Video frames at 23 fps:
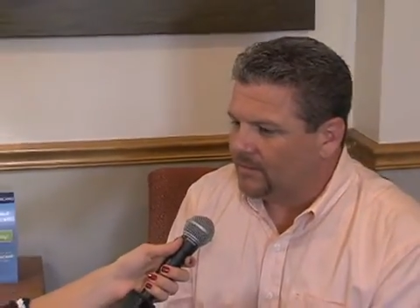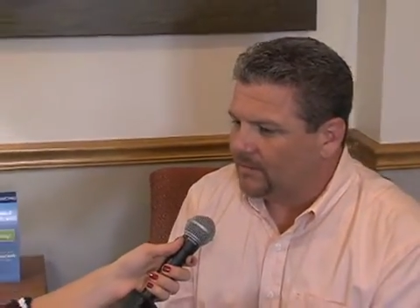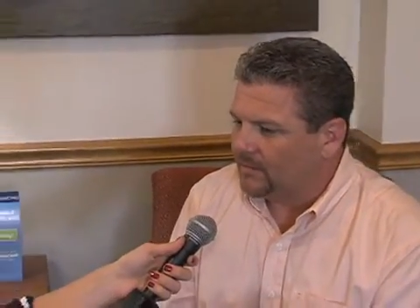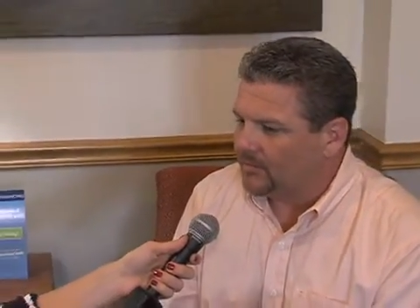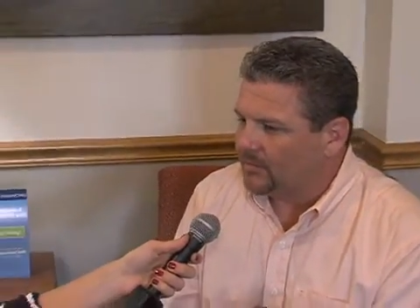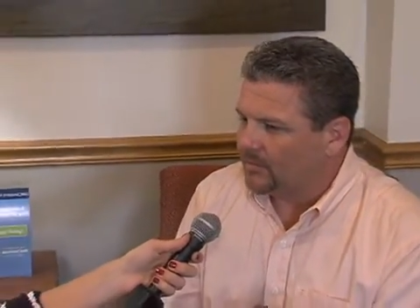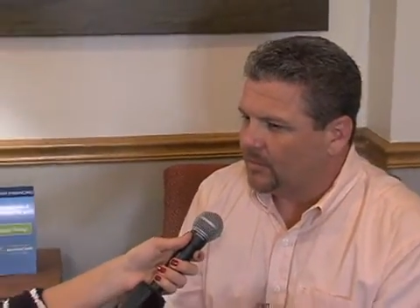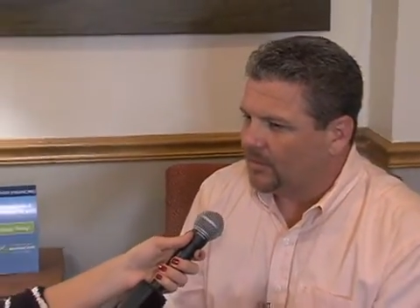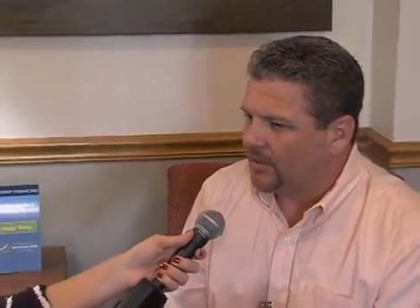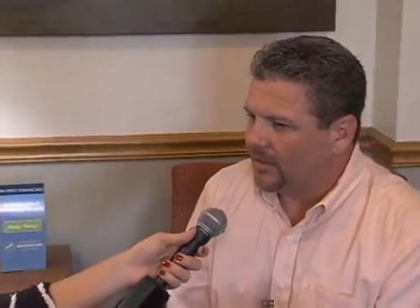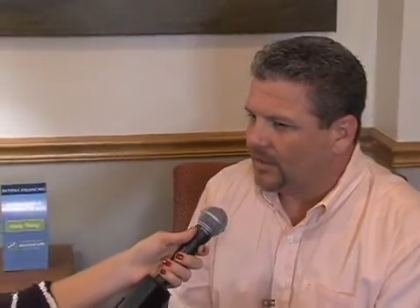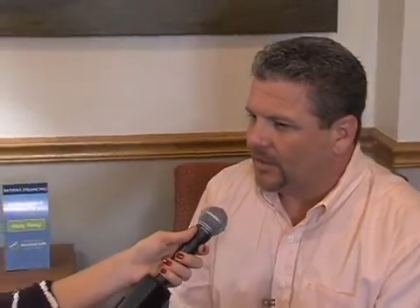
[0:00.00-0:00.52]

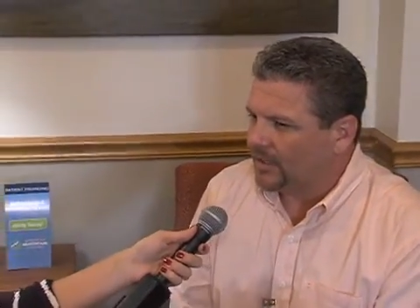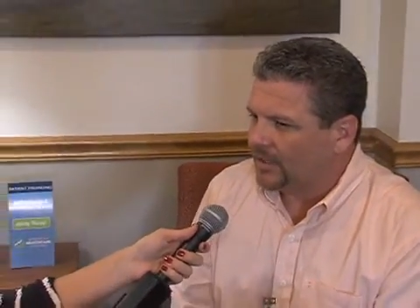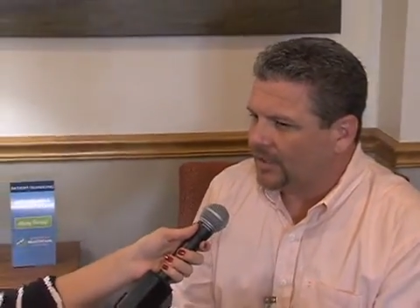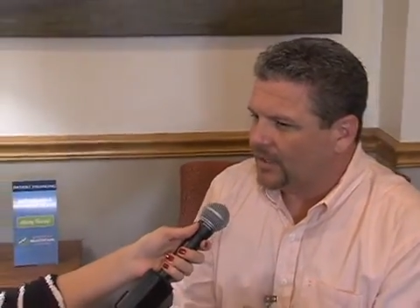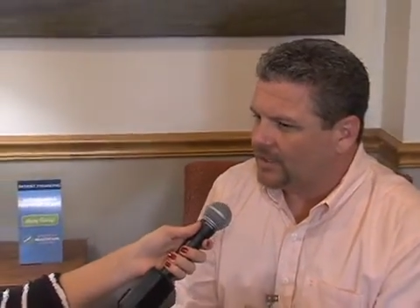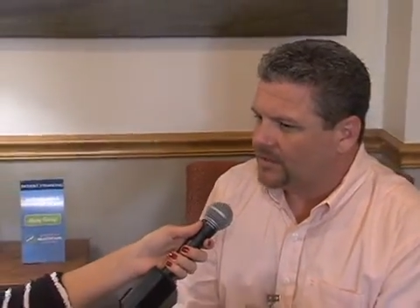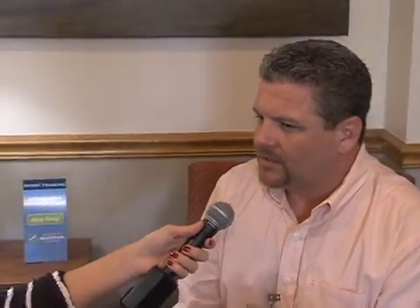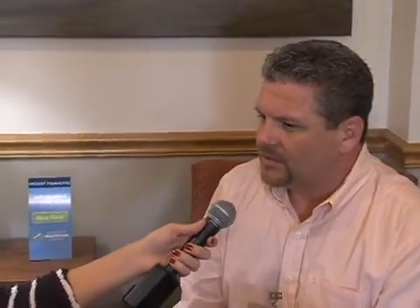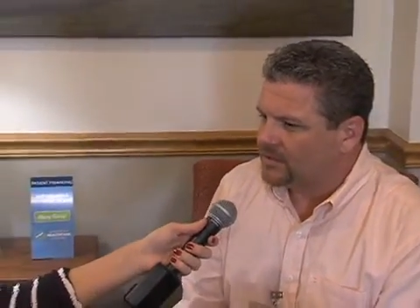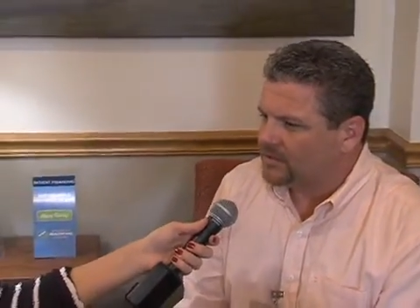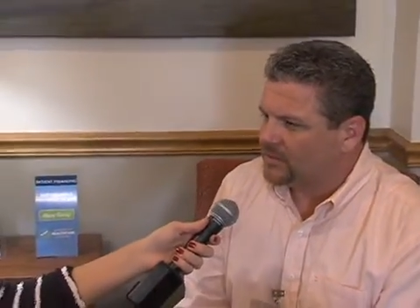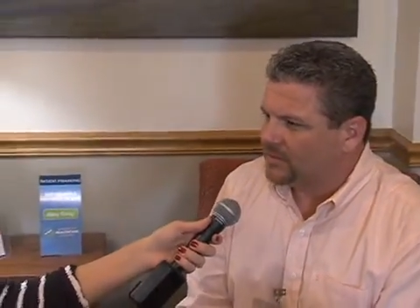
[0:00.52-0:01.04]
through our
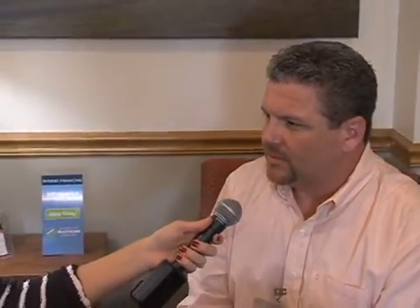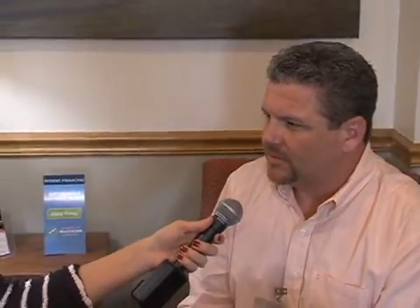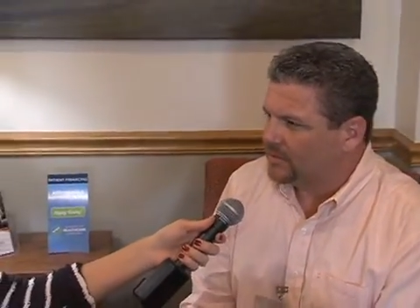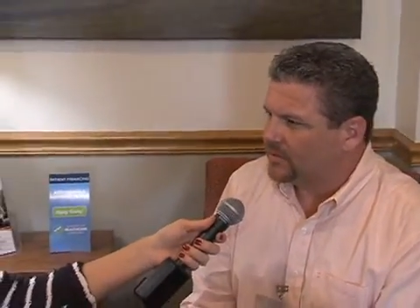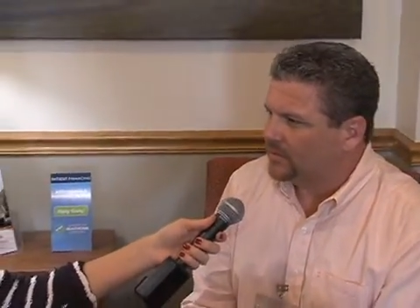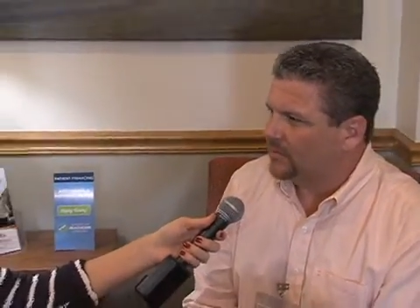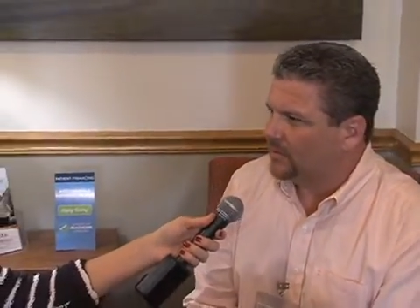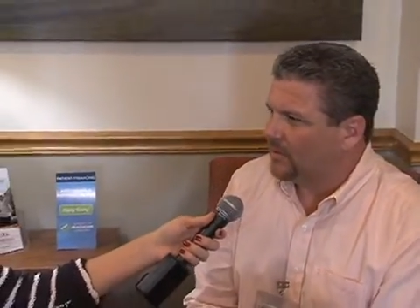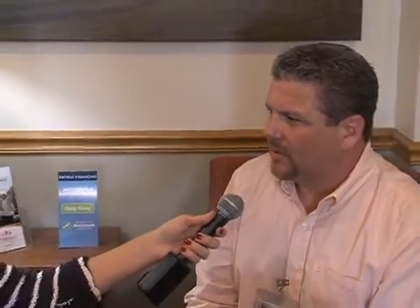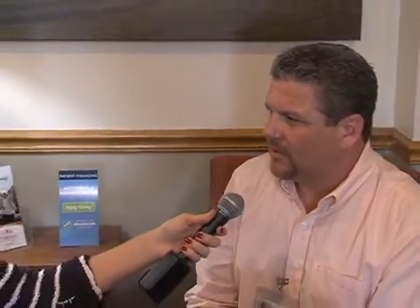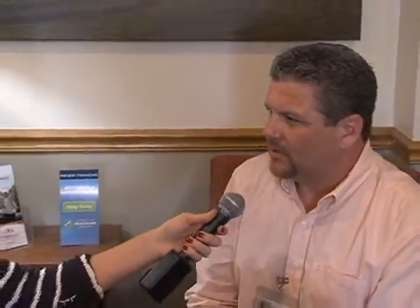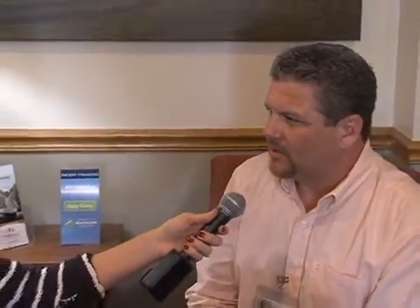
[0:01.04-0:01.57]
connections with
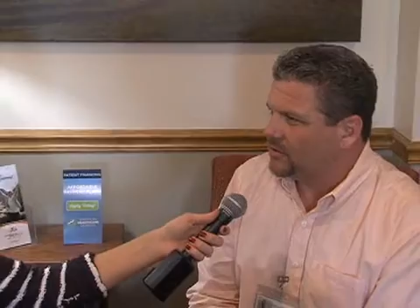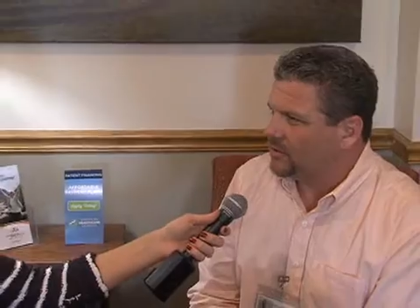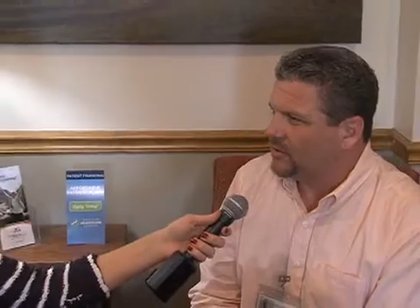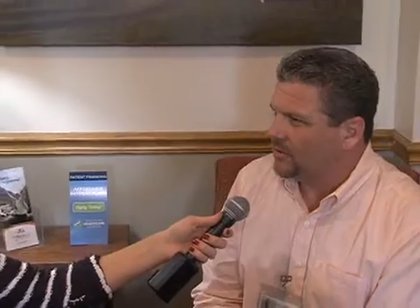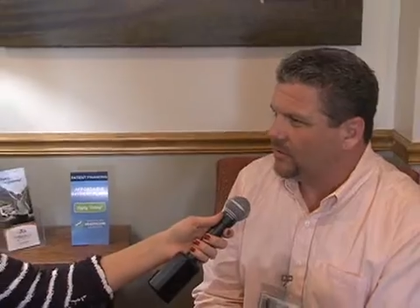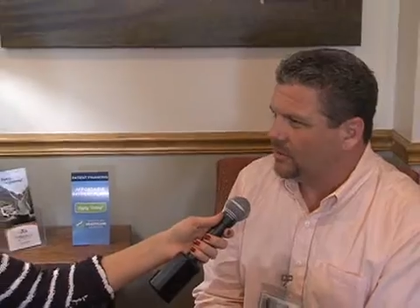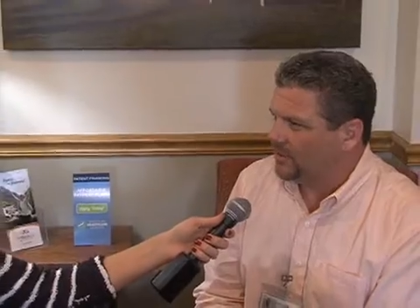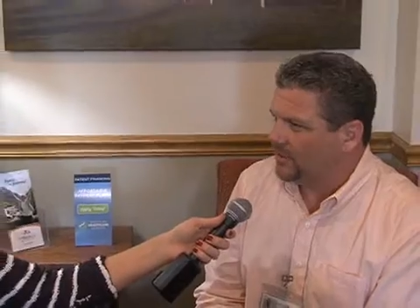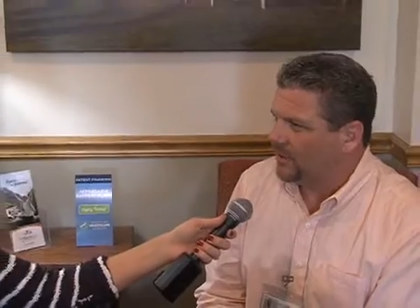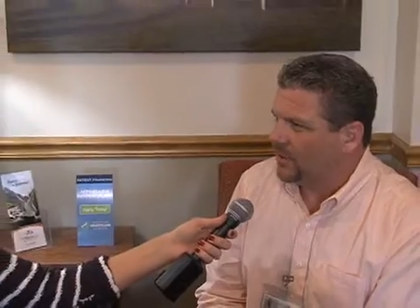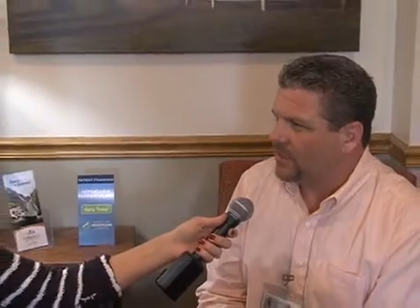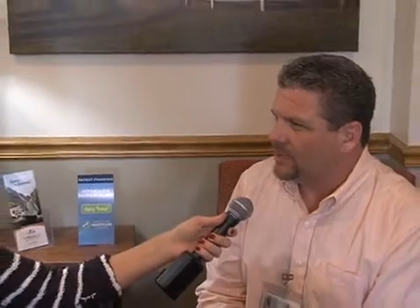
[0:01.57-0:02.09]
some large
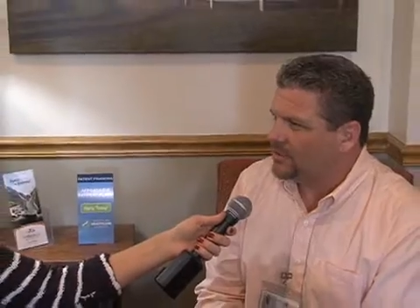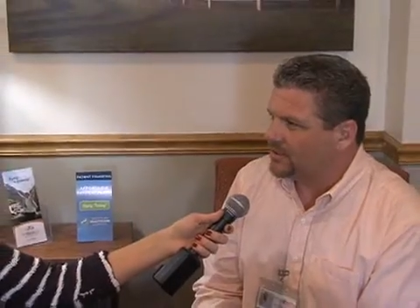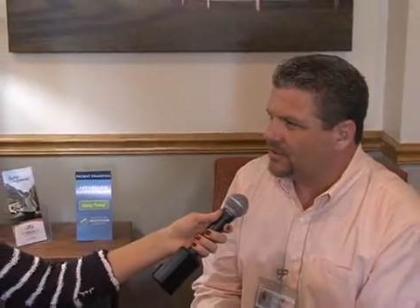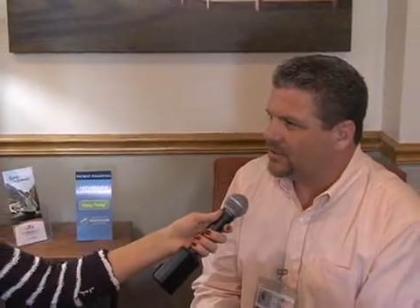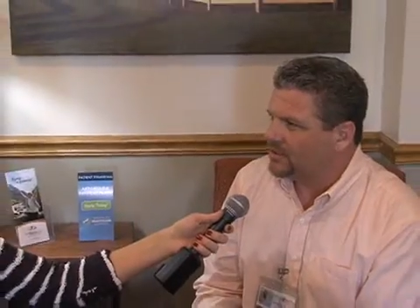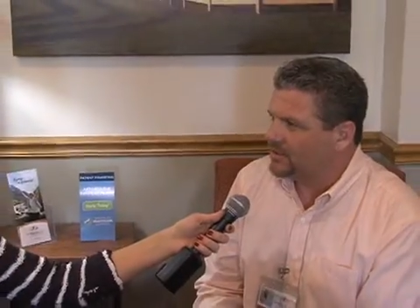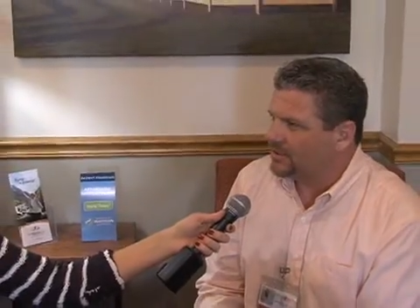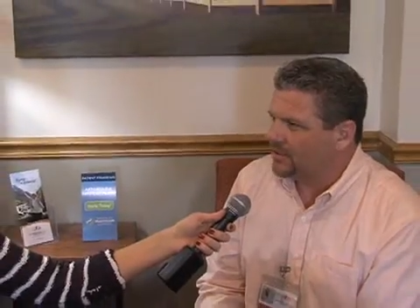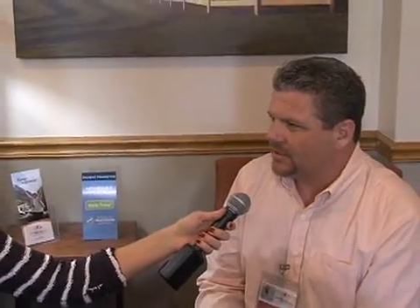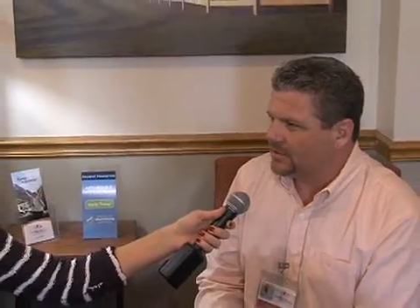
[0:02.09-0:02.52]
corporations.